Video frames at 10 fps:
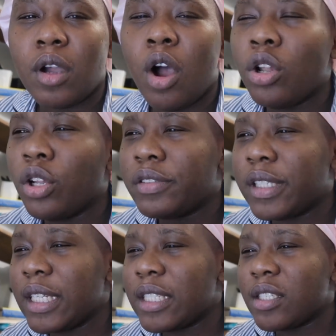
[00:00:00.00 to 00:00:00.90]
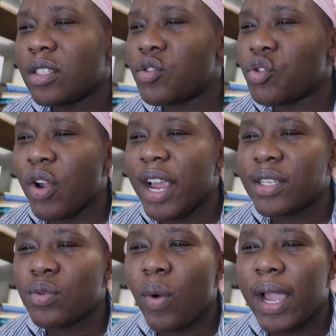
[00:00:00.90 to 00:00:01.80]
All of this
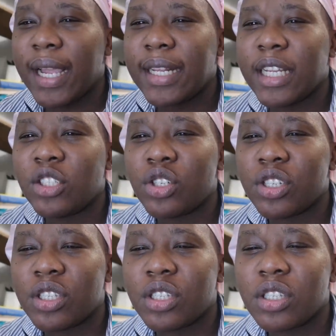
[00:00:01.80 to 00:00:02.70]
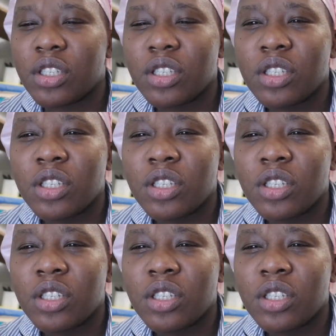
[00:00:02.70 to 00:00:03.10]
stress. Why can't they just?